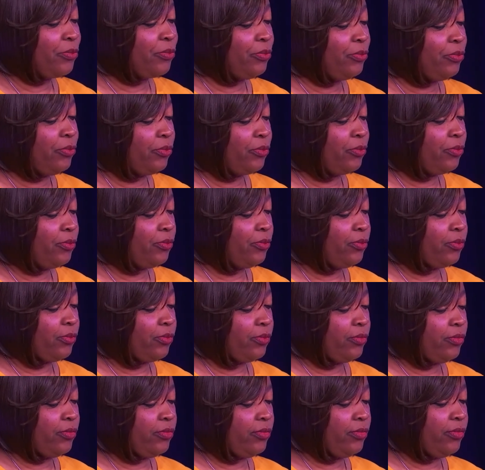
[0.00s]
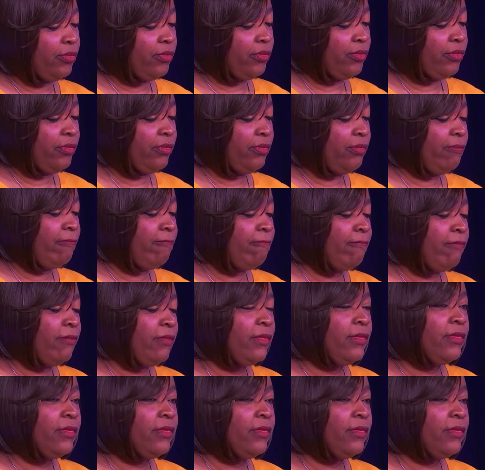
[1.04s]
(silence)